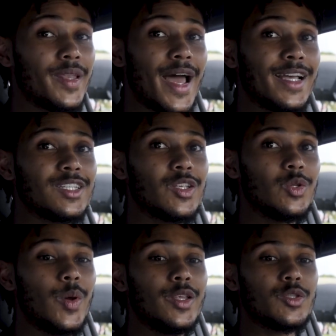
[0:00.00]
nice
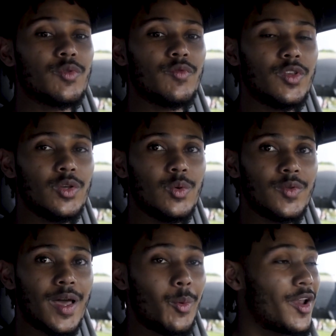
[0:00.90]
doing this
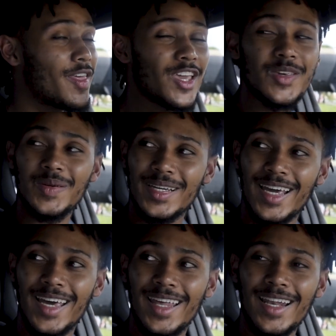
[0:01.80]
review. I want to thank you
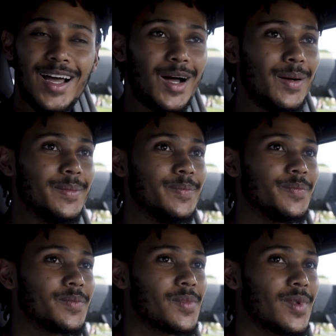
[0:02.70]
again.
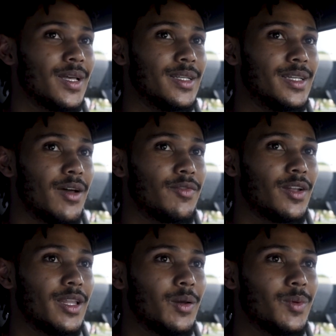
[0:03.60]
Um,
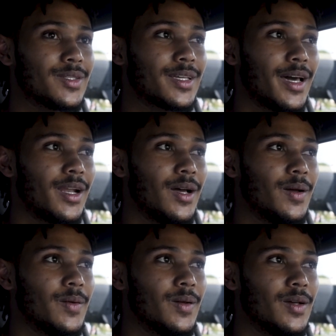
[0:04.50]
definitely was kind
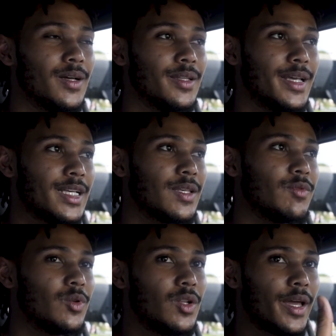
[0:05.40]
of nice
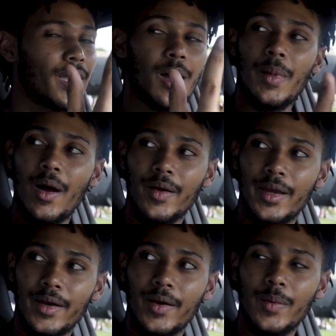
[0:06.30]
of you to like come out
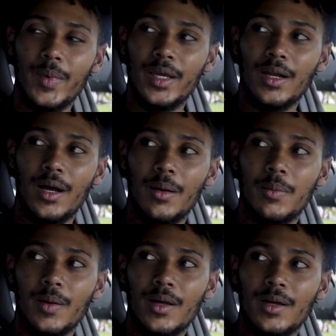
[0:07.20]
here, meet up,
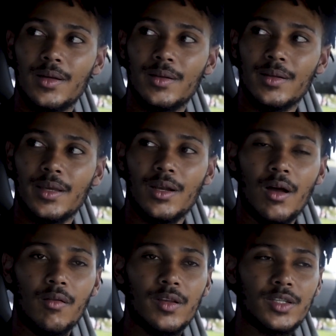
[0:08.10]
get
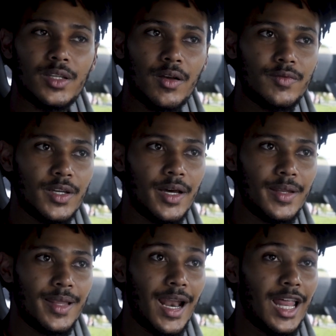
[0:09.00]
all this stuff
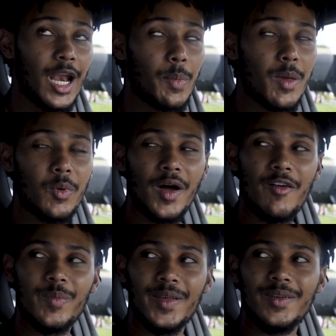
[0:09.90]
done. Not a lot of people
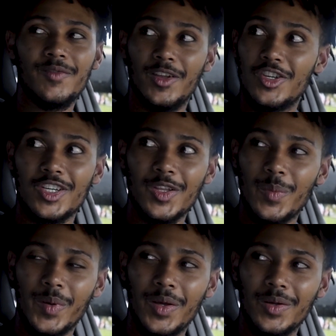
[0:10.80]
have been finishing
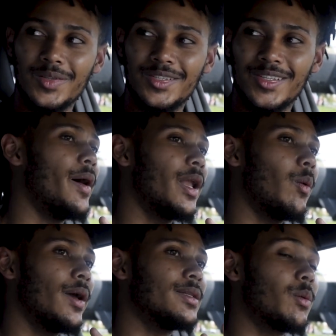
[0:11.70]
their builds. But
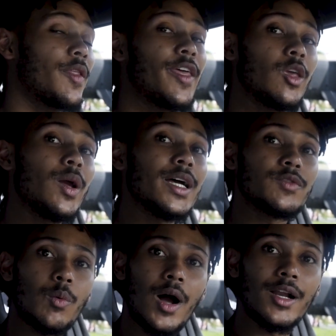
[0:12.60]
anyways, I want to thank you
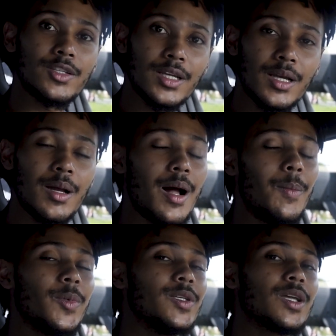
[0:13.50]
guys for watching.
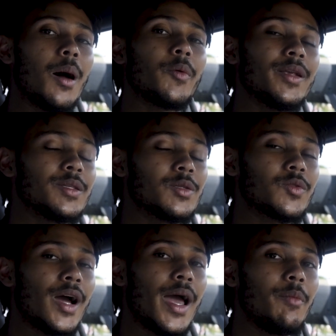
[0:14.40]
Please comment, rate,
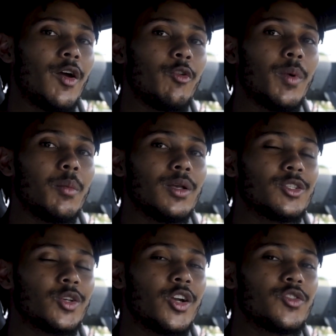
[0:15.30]
subscribe, and remember,
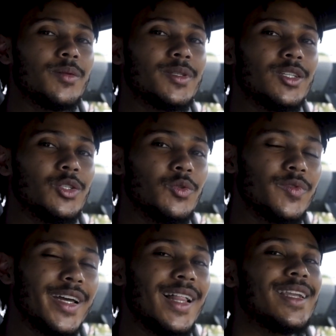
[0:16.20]
let's turn our dreams into
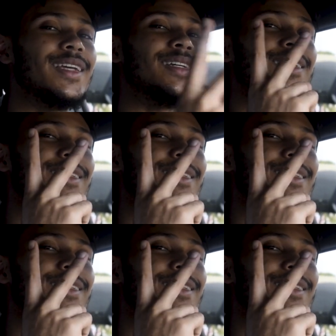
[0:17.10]
reality.